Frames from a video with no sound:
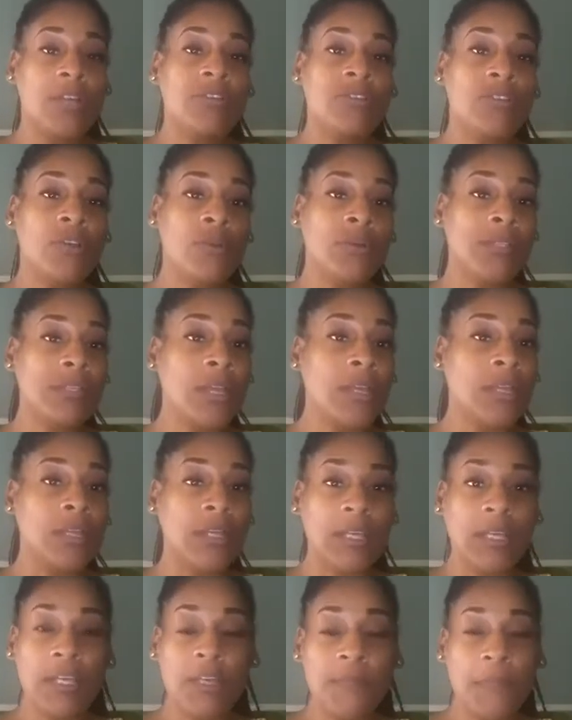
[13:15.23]
So it's like
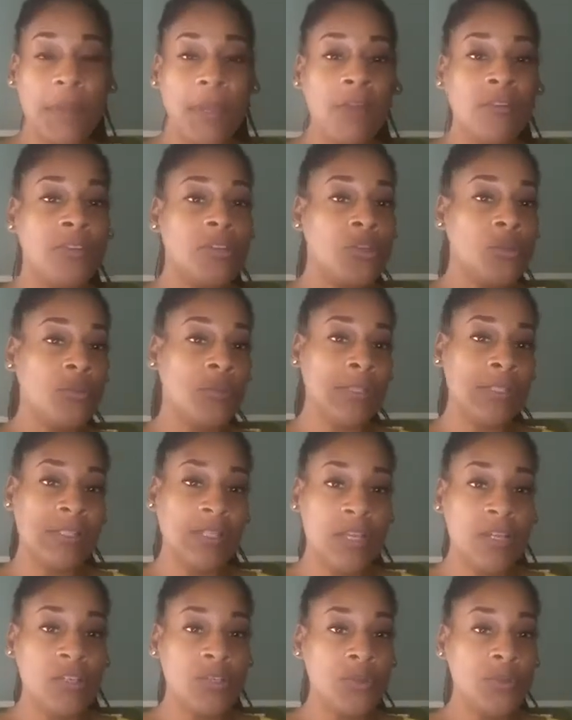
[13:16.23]
an email that you would
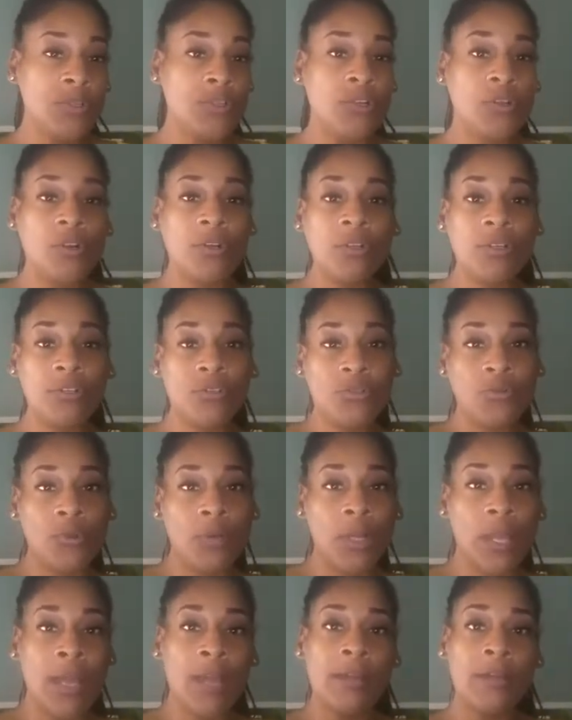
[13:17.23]
send to a journalist or
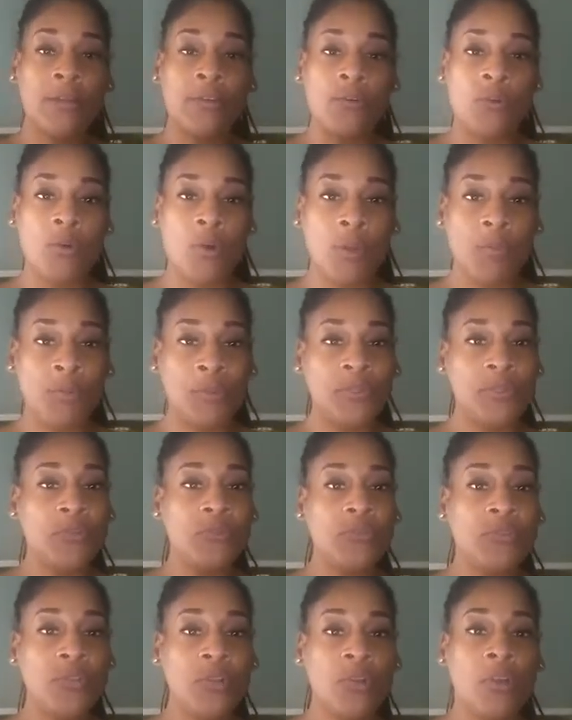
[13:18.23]
an editor or a
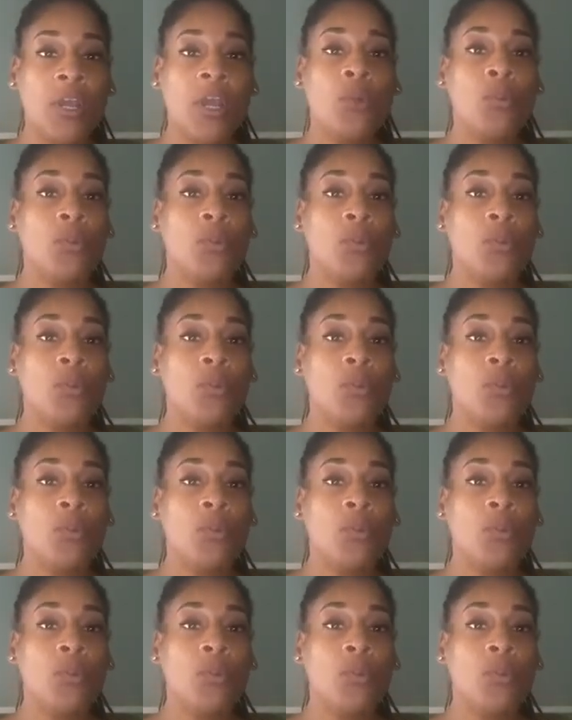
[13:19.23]
producer